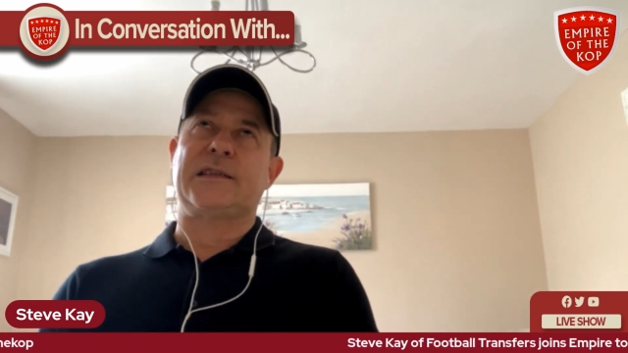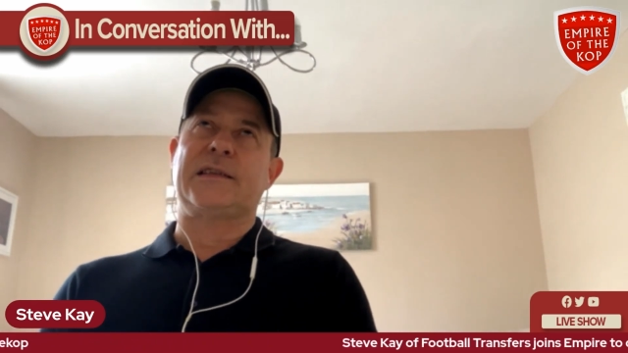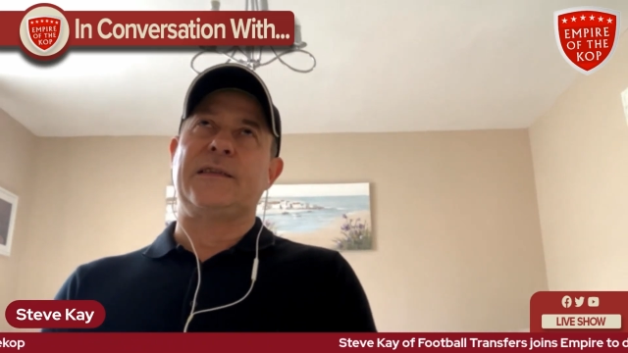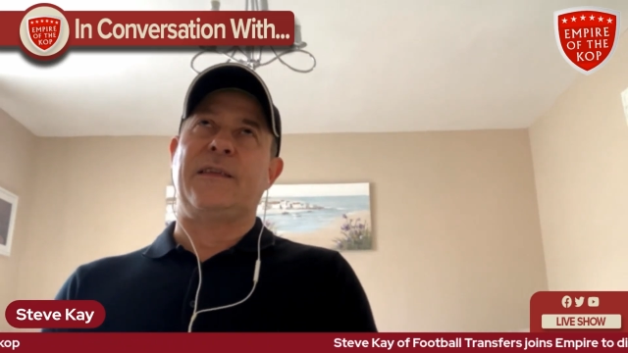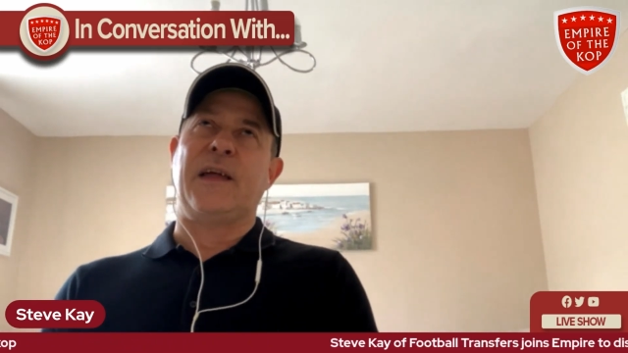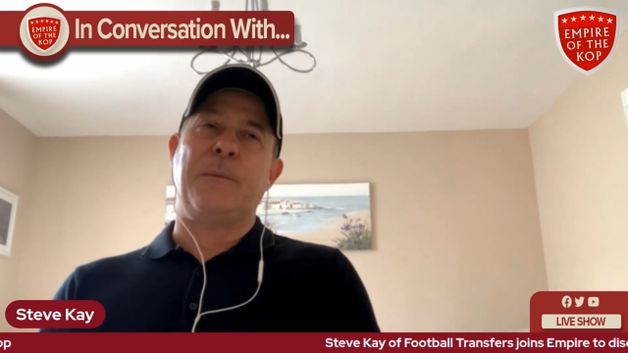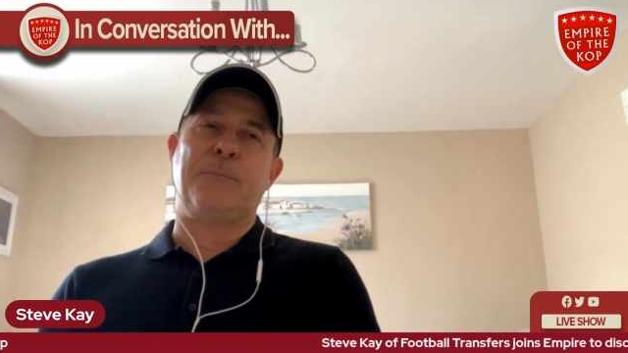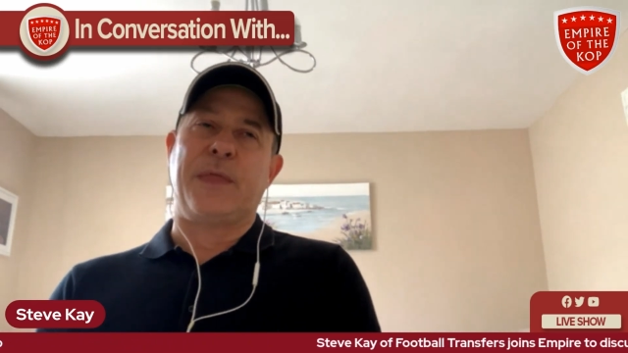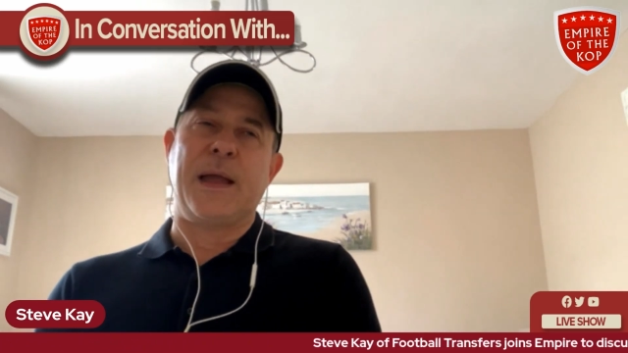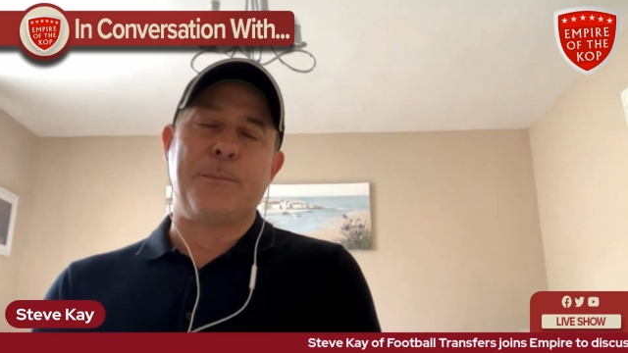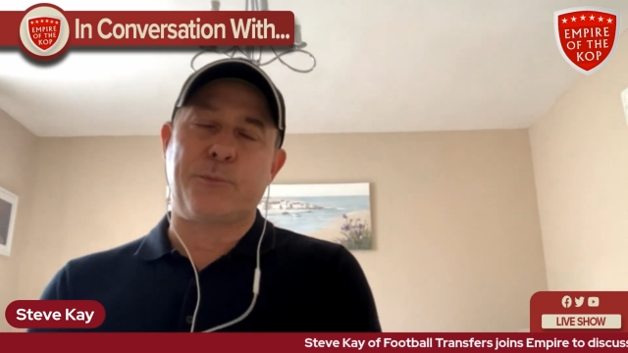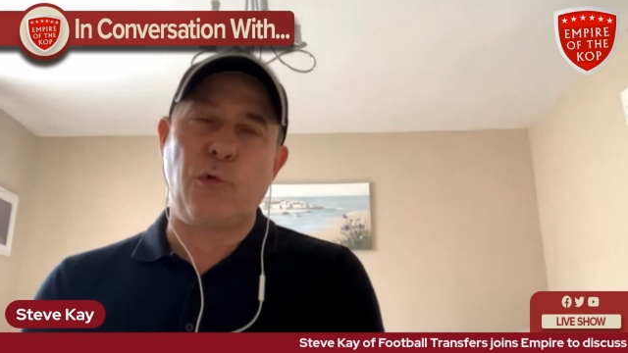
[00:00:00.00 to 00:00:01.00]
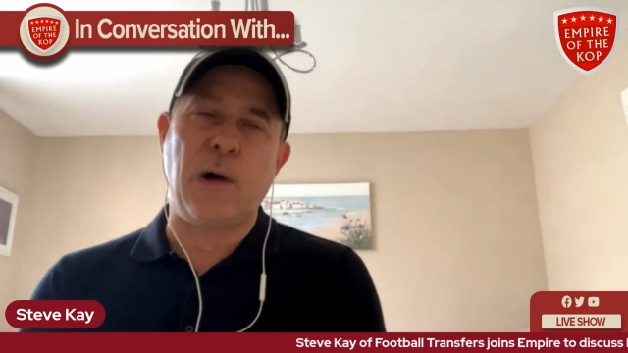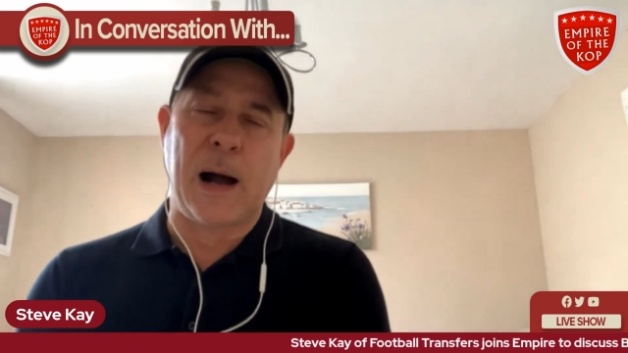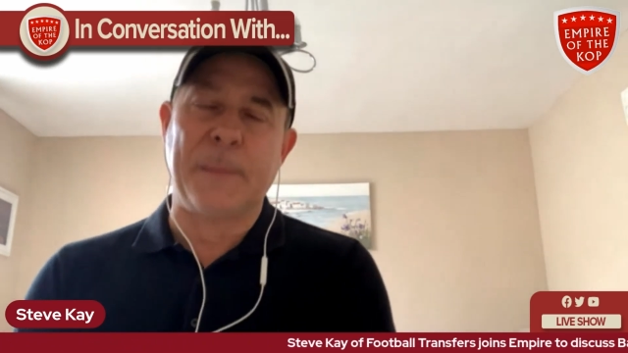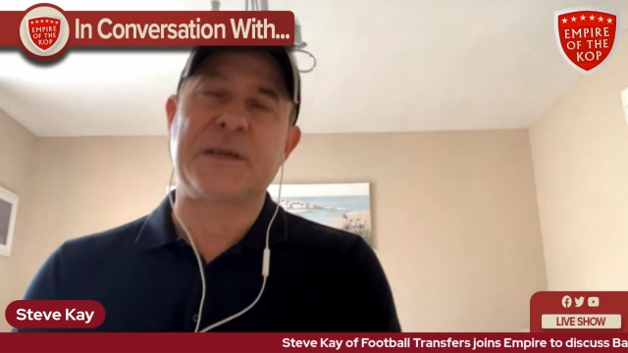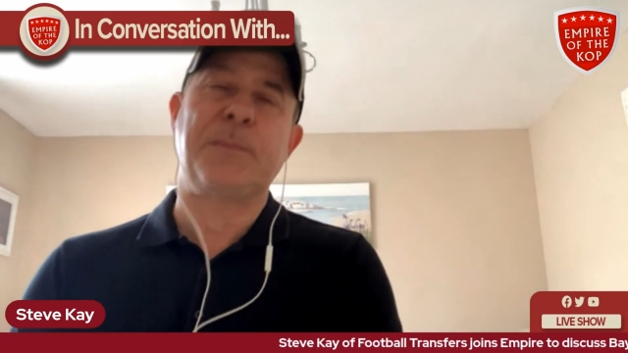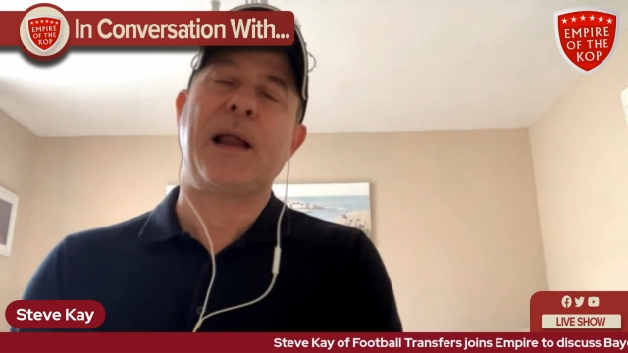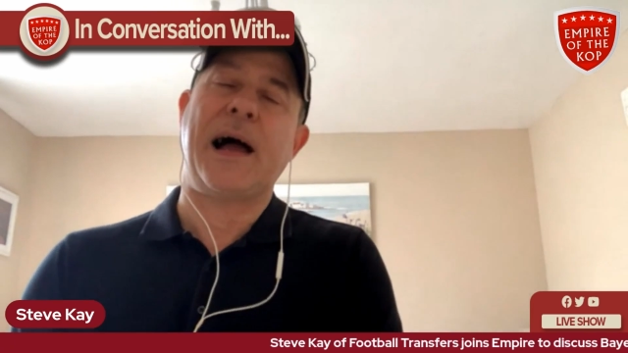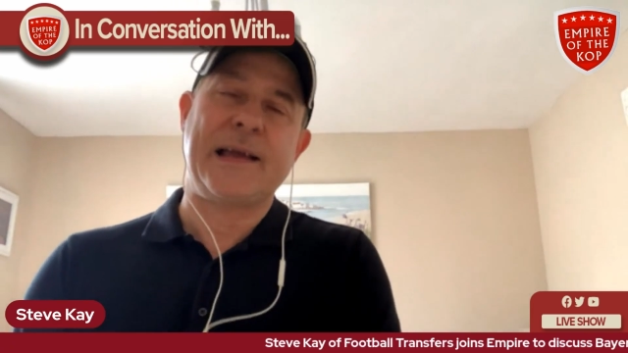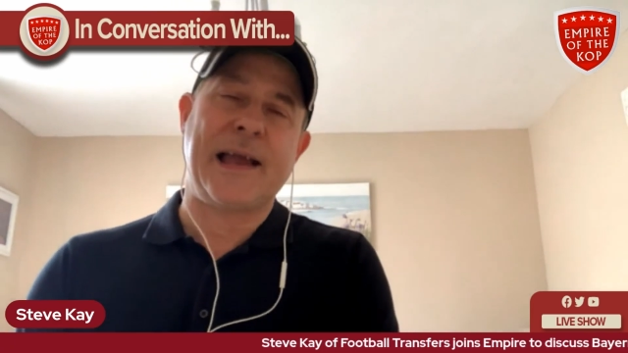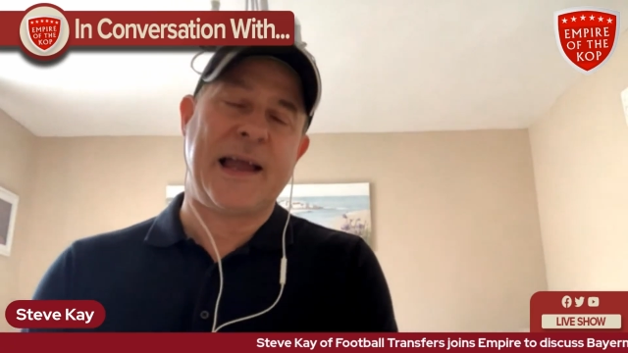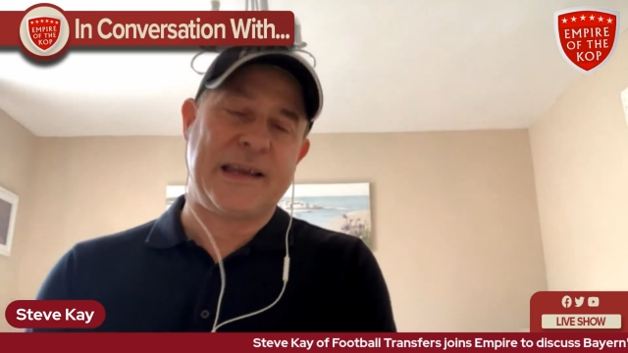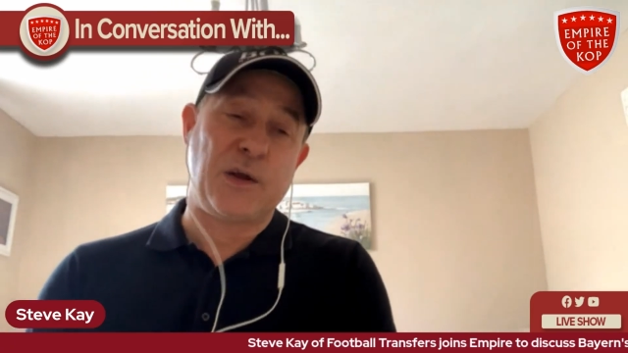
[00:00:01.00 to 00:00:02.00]
they're brought up to
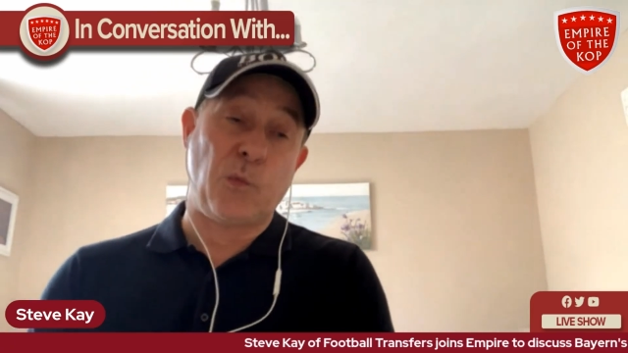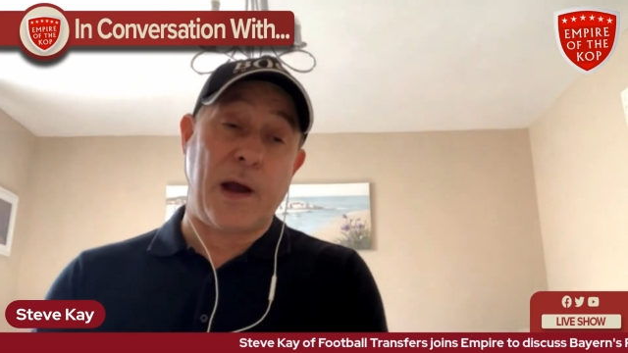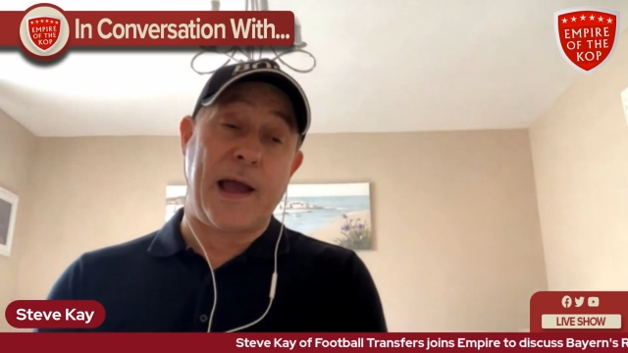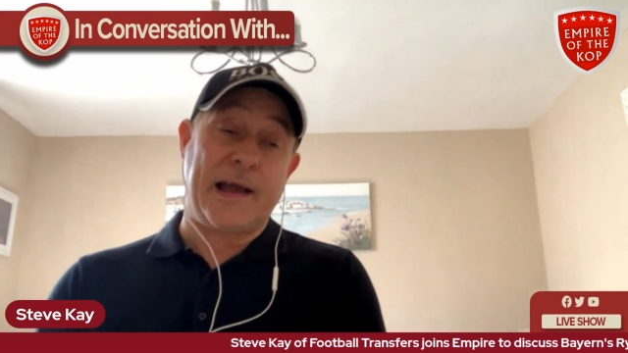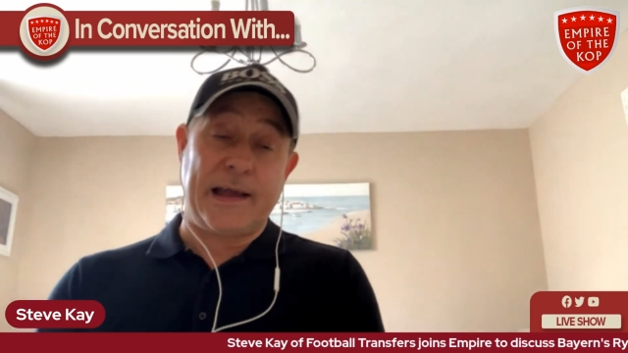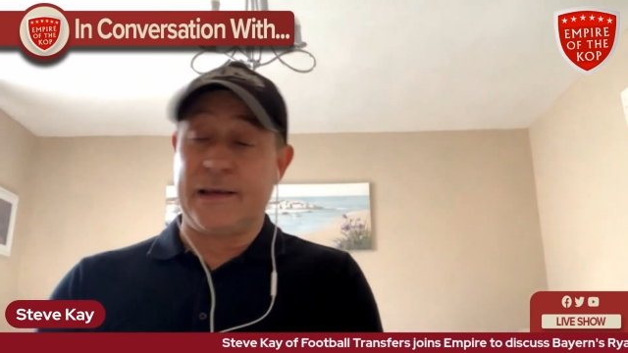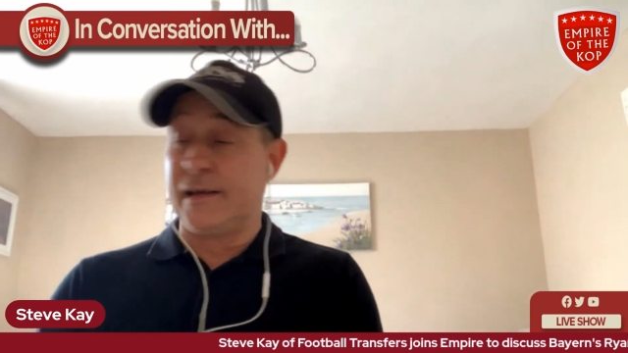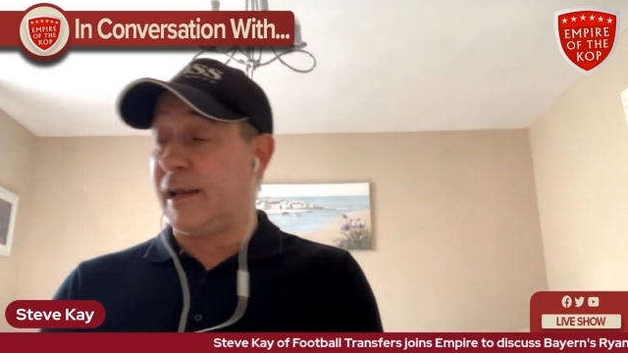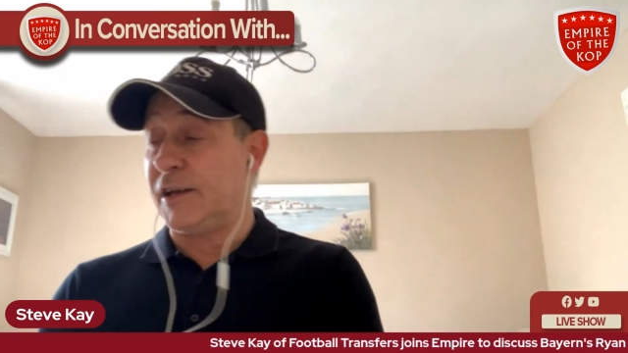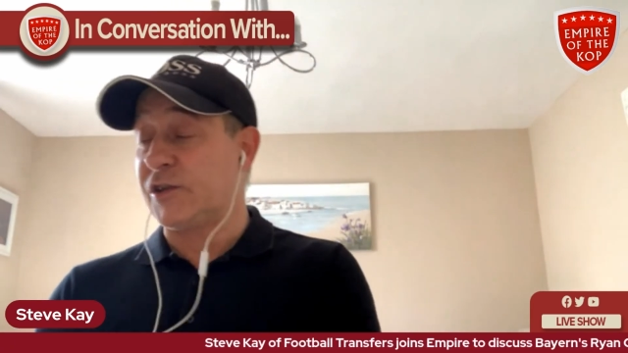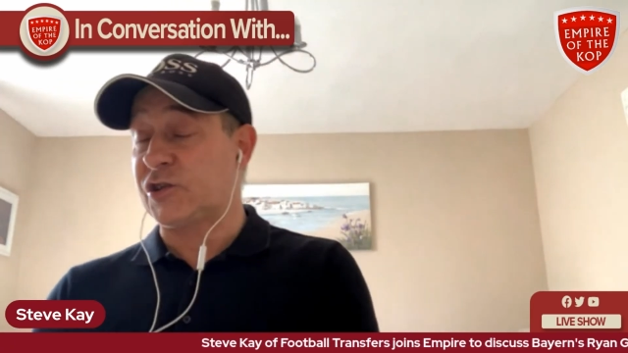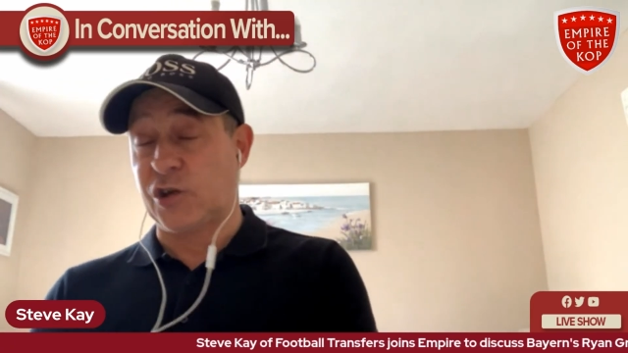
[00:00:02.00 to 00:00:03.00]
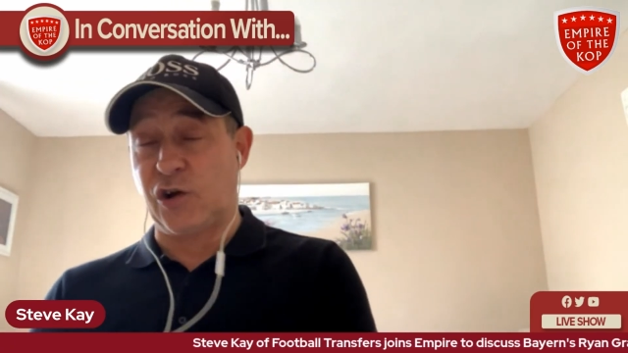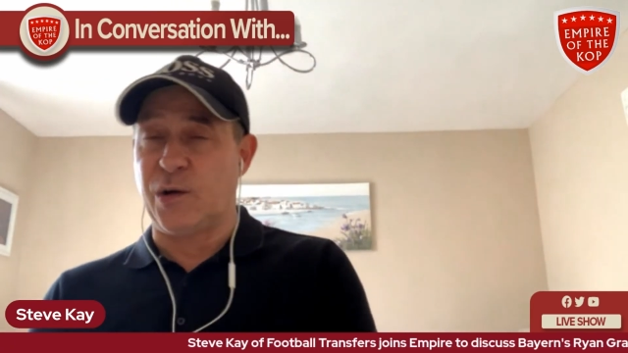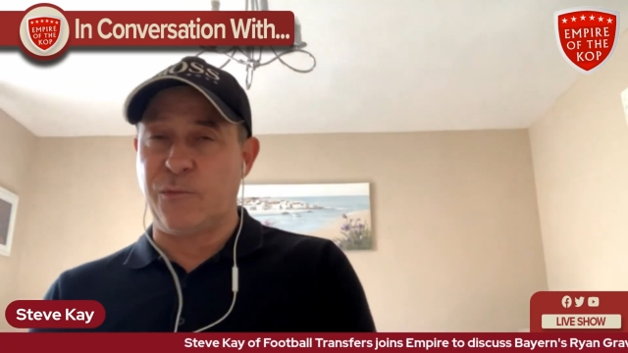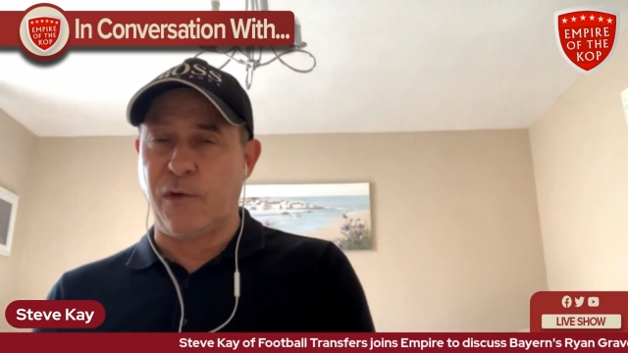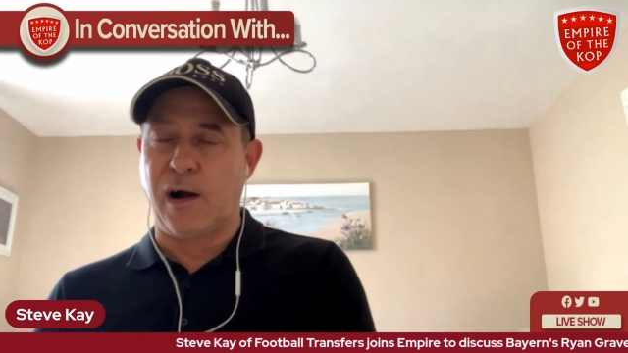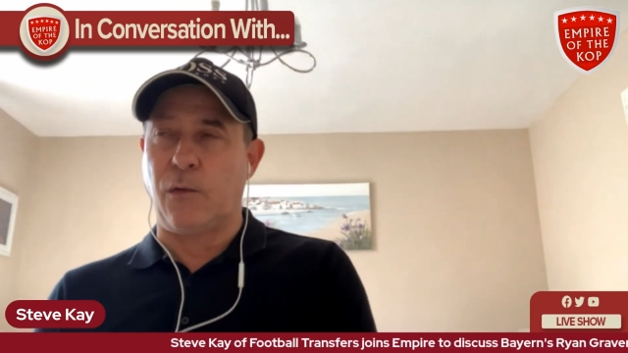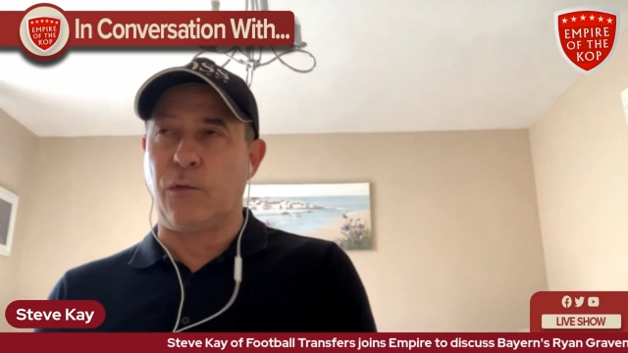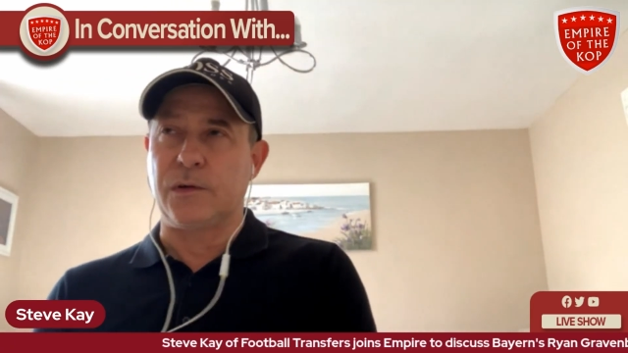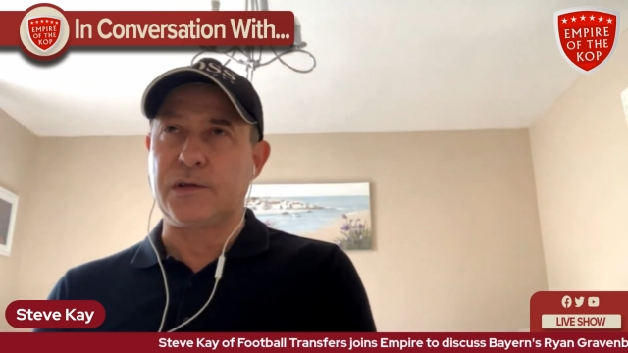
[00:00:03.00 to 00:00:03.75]
play anywhere in a certain role.